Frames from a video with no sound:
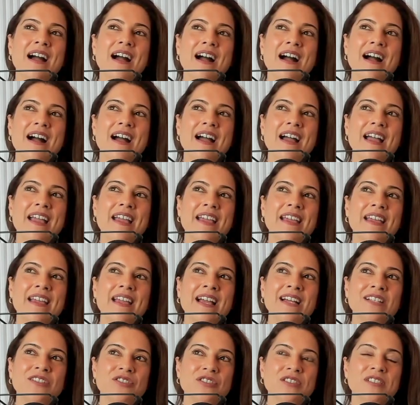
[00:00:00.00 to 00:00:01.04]
I
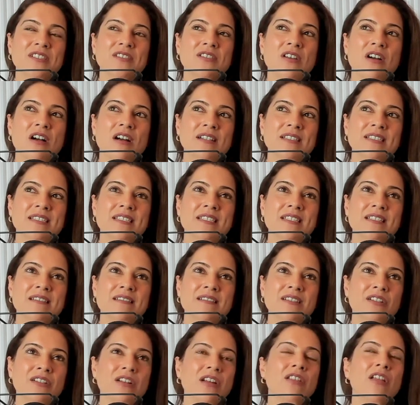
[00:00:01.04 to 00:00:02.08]
had just lost,
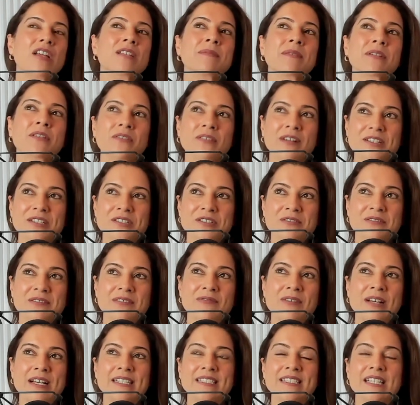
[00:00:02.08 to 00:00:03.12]
I lost my
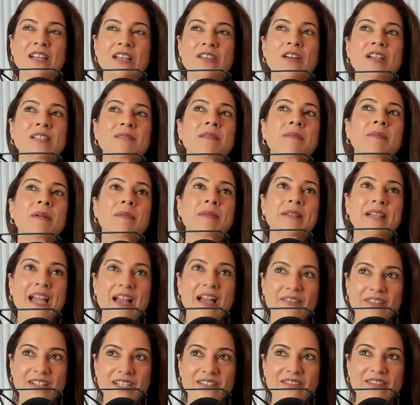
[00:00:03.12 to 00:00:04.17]
congressional race, I lost my public
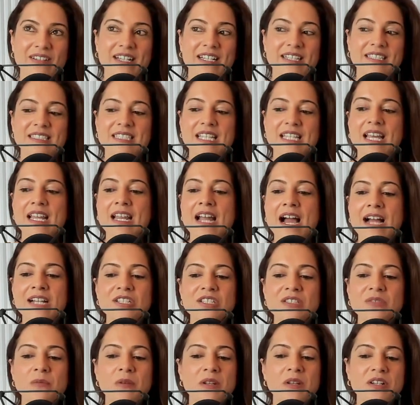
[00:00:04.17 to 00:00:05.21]
advocate race, and I
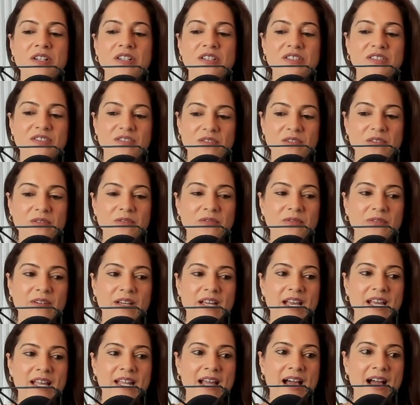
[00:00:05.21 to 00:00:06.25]
just wanted to serve.
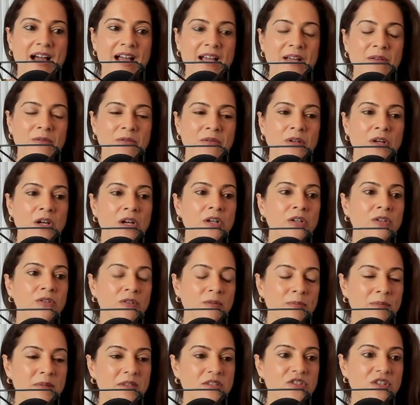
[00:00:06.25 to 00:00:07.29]
And I
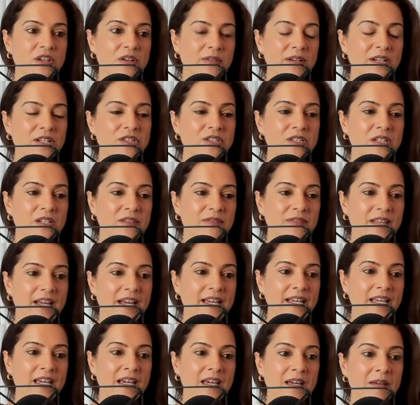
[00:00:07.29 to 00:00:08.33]
grew up with a generation of
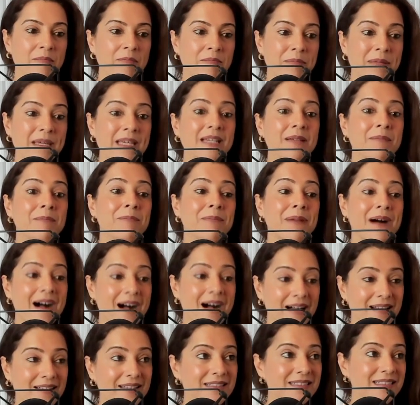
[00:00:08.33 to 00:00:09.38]
like being in
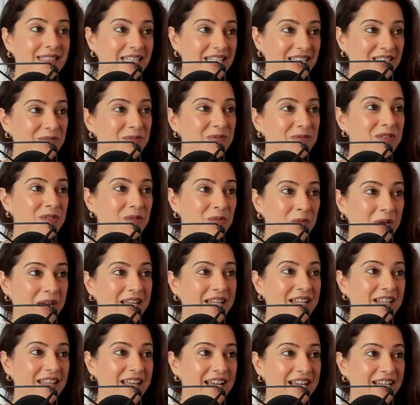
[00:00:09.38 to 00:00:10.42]
politics was the
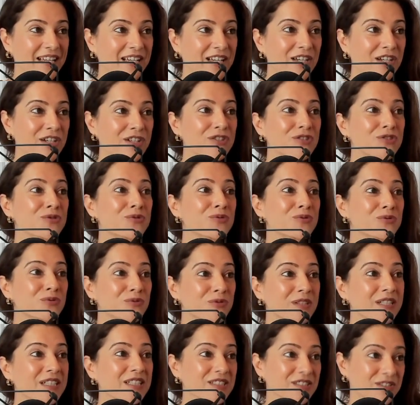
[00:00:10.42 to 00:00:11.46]
way to like
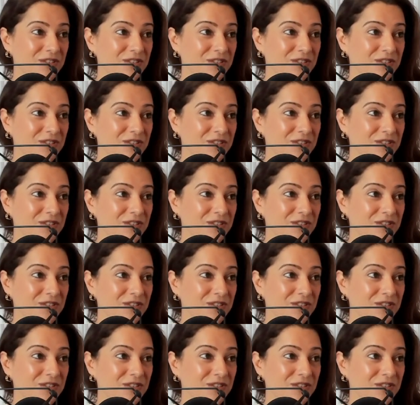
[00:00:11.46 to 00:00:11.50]
truly